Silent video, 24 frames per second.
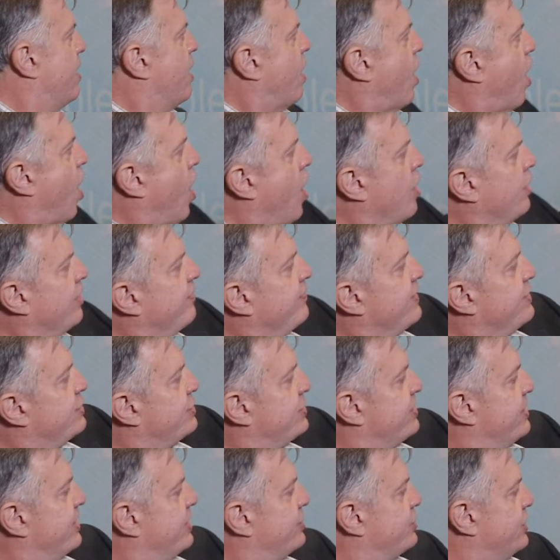All of these
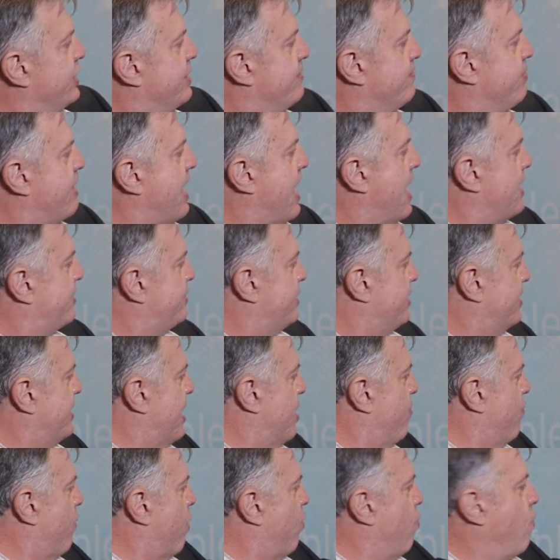things impact it, and
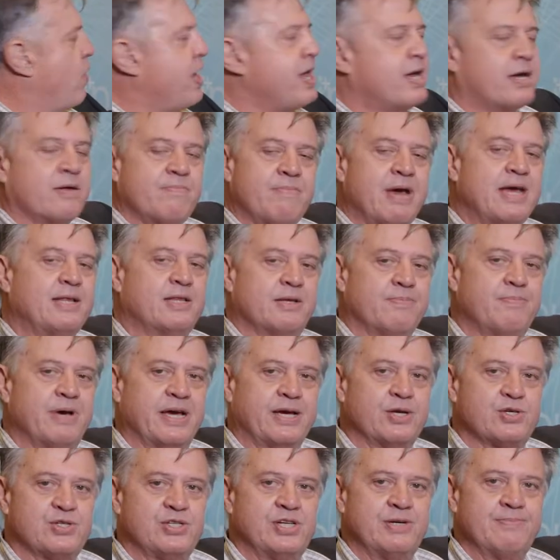where we can make the
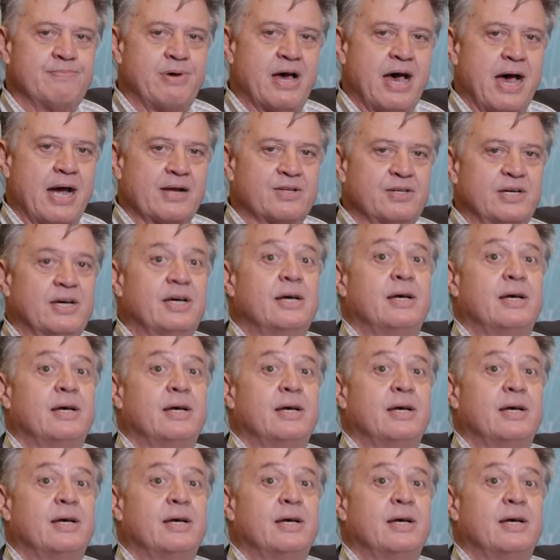biggest impact